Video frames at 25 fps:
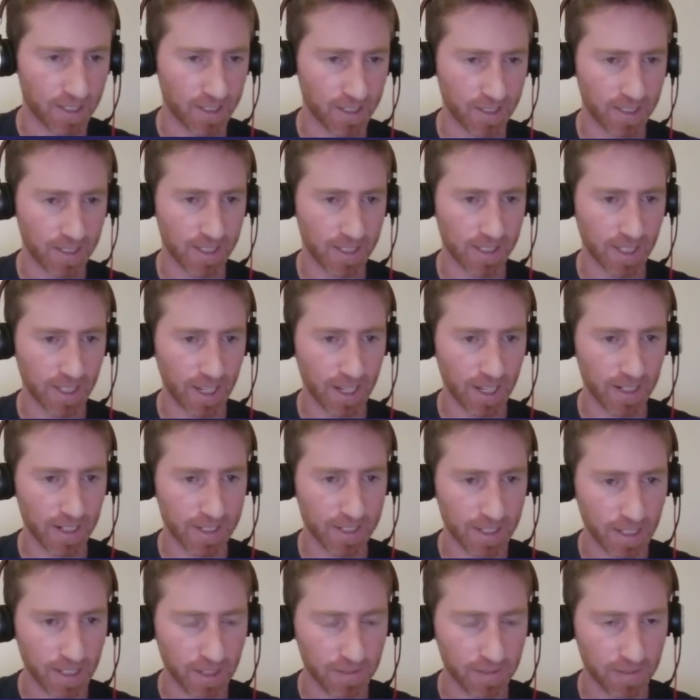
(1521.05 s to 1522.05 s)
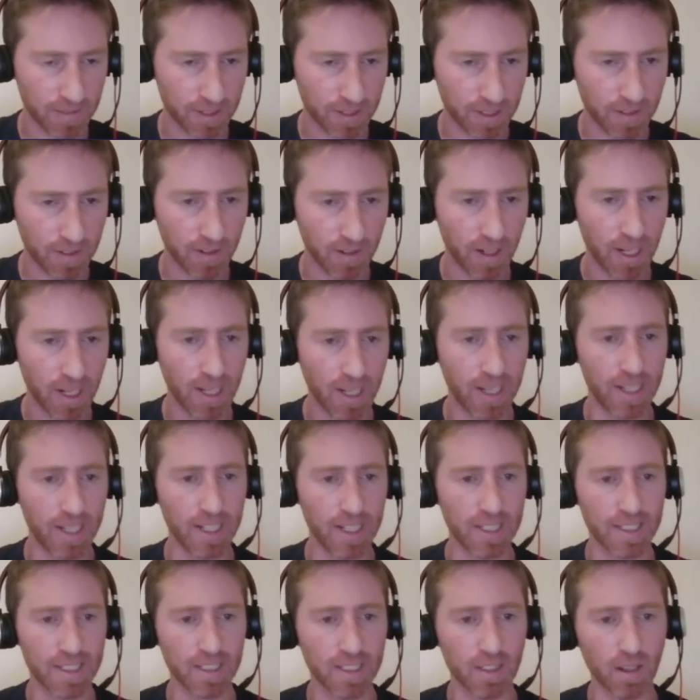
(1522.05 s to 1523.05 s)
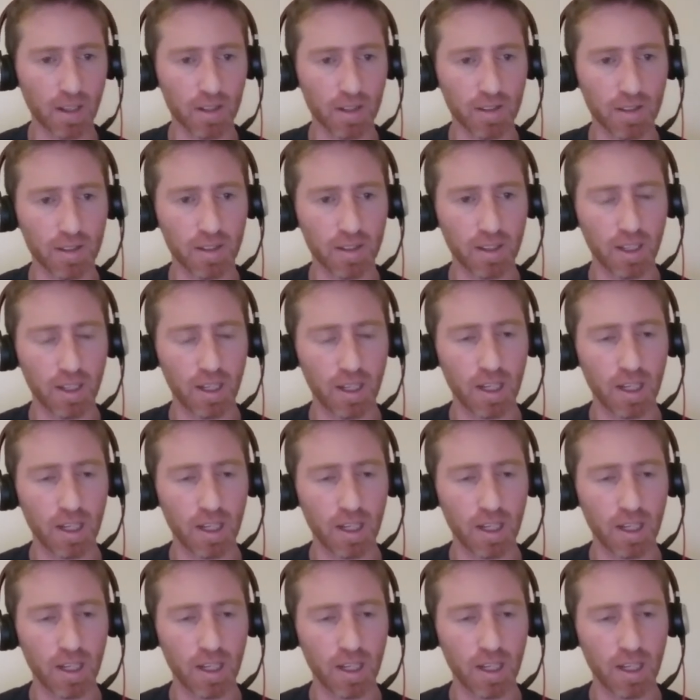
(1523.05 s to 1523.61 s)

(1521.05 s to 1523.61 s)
this else if here is not